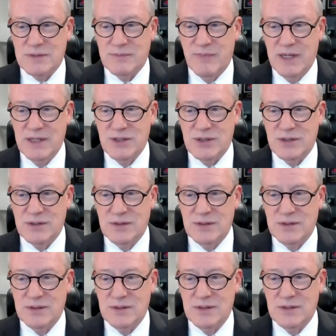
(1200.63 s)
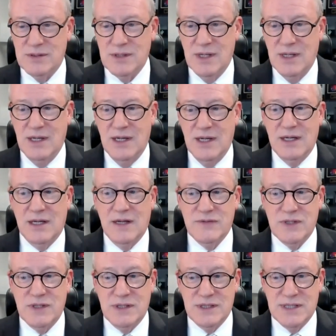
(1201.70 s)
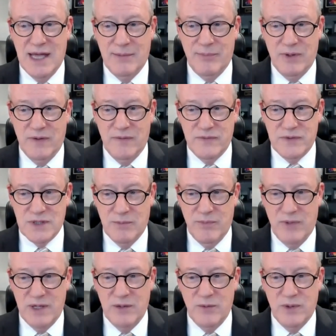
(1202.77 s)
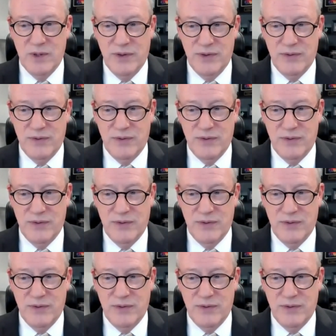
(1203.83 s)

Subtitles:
Patient gives an example of somebody with